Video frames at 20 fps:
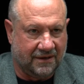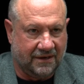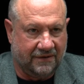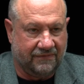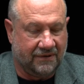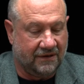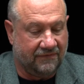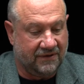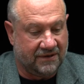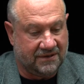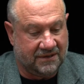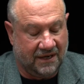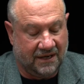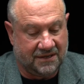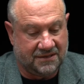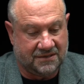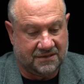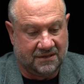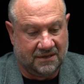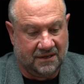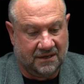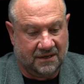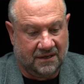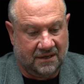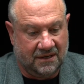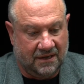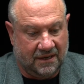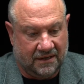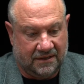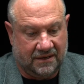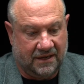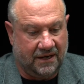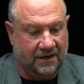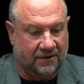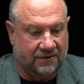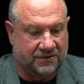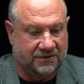Even if it takes a day or